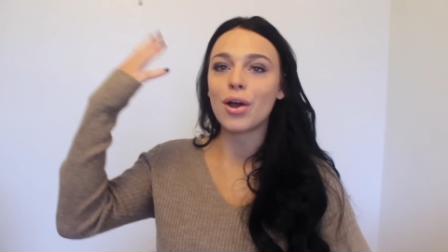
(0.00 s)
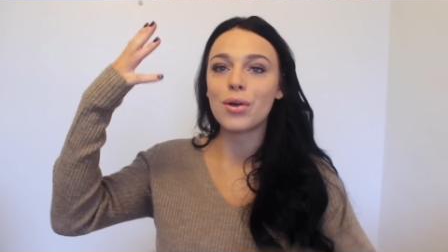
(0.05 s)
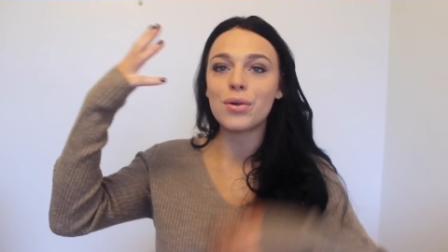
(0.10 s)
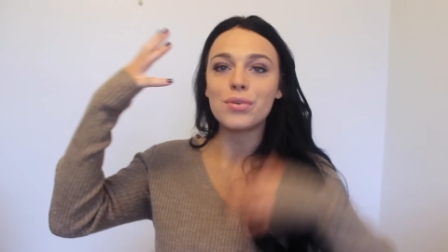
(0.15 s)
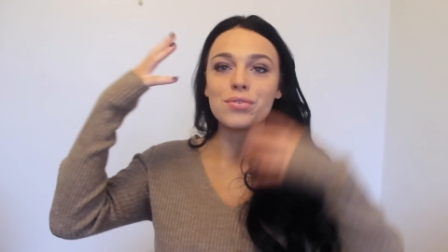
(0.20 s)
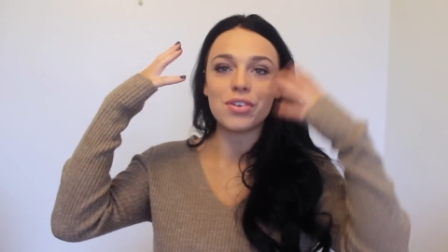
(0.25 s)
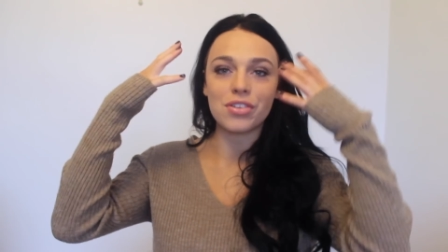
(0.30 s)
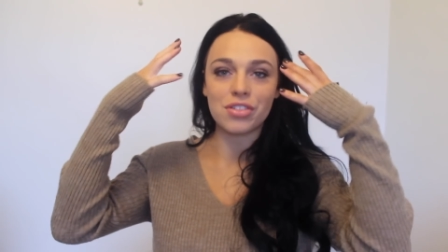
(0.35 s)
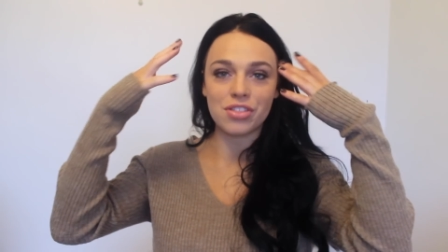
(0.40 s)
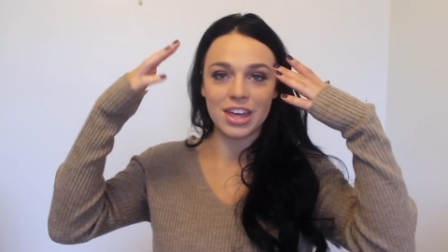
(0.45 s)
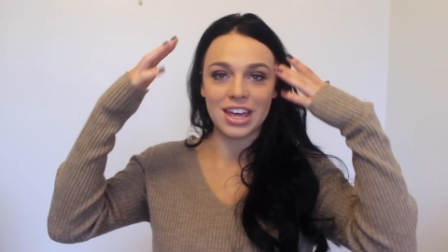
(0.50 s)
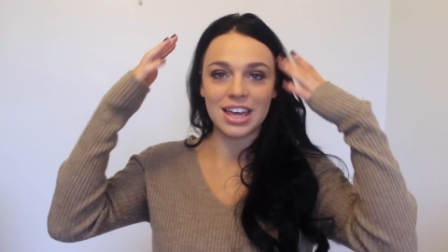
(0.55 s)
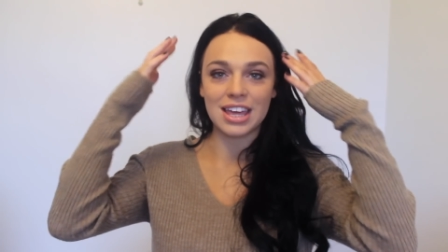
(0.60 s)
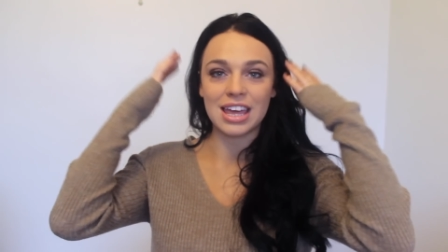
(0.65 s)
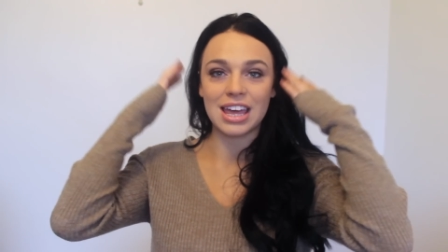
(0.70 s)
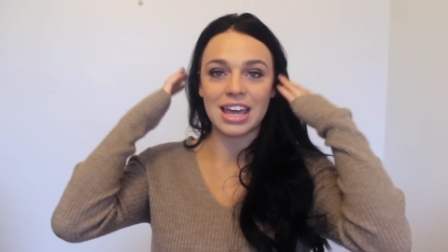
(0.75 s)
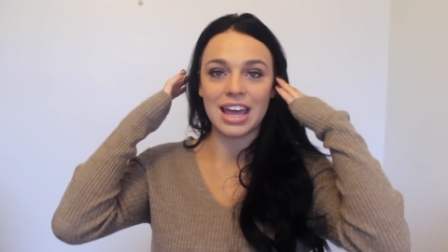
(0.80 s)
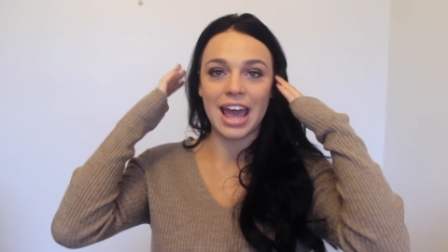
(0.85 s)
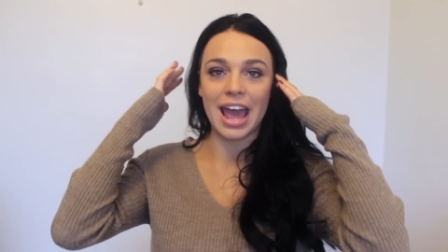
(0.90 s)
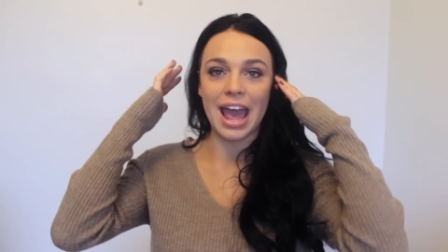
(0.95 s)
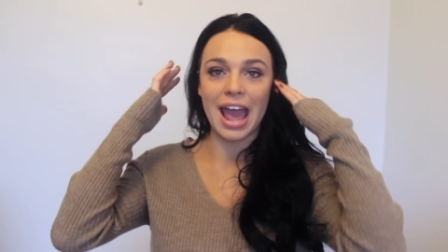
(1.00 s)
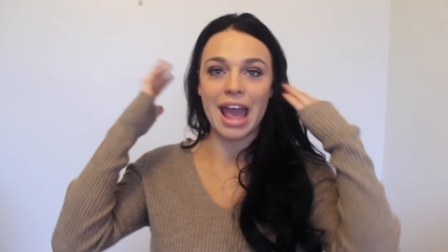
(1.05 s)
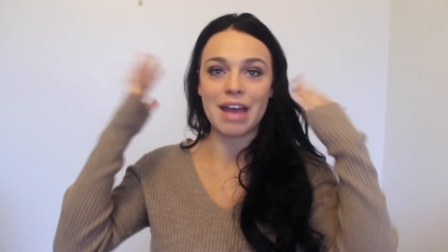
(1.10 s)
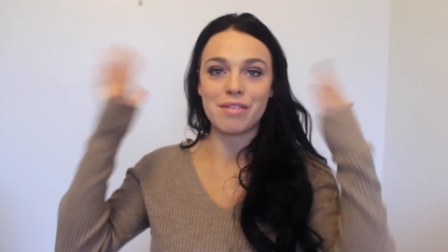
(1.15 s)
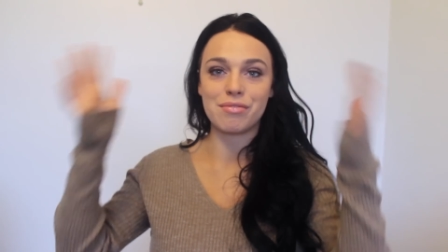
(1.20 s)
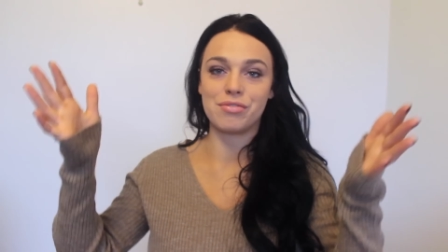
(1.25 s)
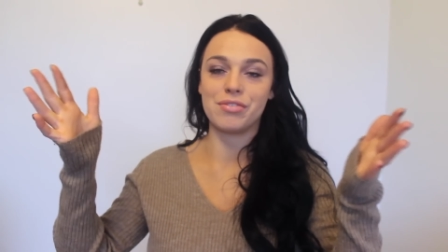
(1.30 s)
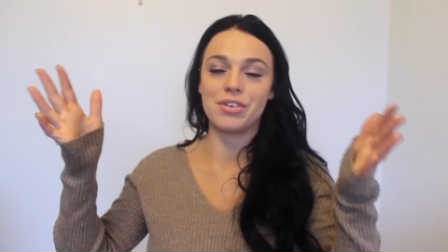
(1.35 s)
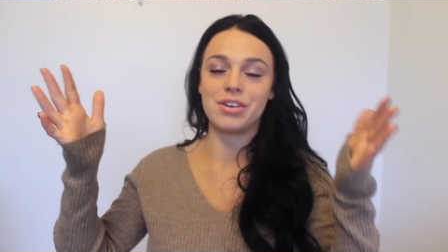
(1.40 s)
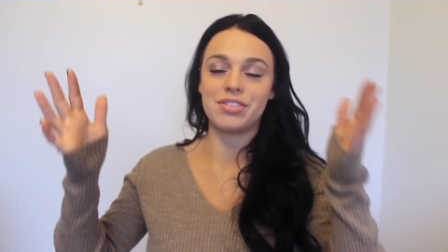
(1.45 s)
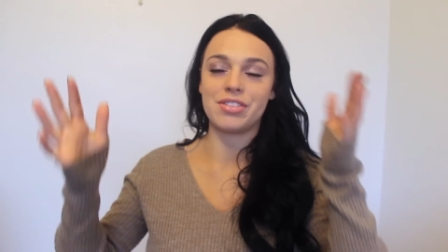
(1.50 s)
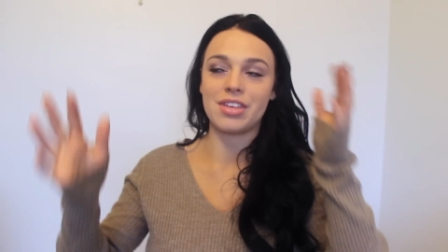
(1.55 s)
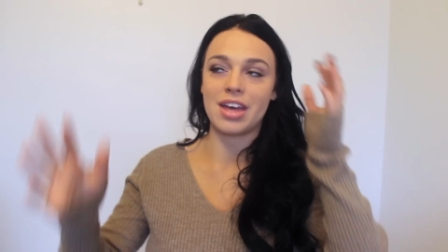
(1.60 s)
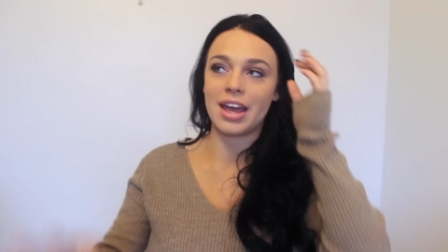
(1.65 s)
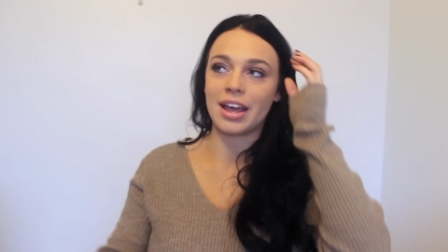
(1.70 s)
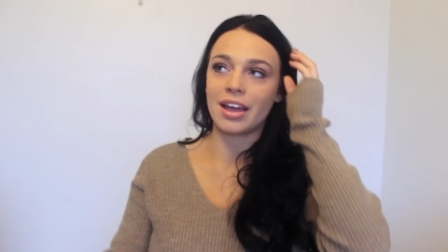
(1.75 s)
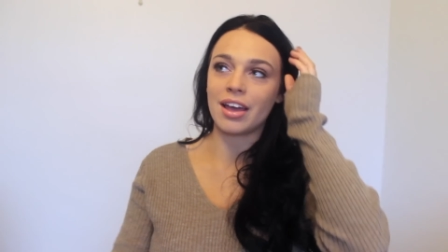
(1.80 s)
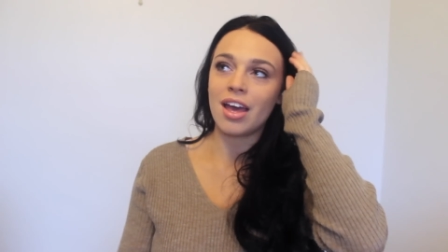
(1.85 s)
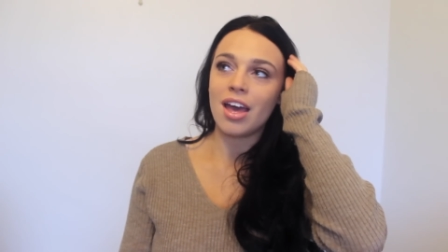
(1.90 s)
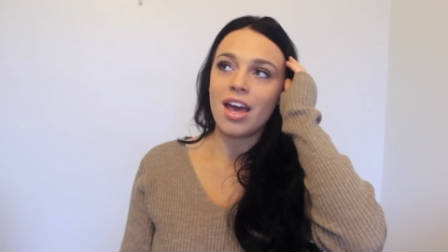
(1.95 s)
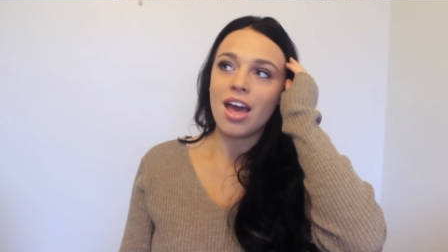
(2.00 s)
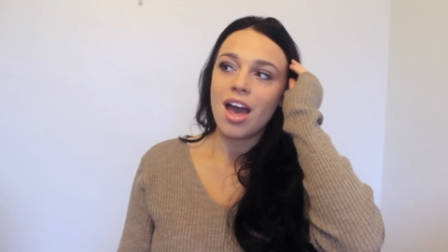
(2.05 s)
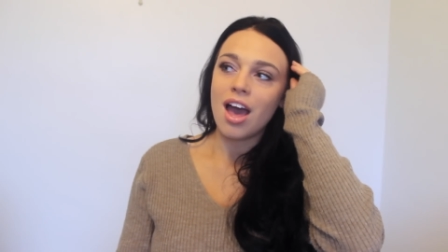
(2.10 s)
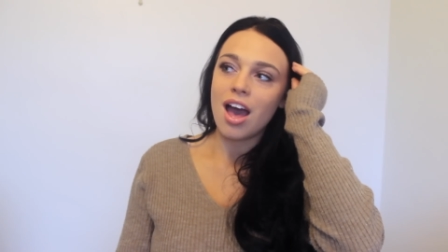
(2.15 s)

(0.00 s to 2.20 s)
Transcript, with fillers: overthinking everything.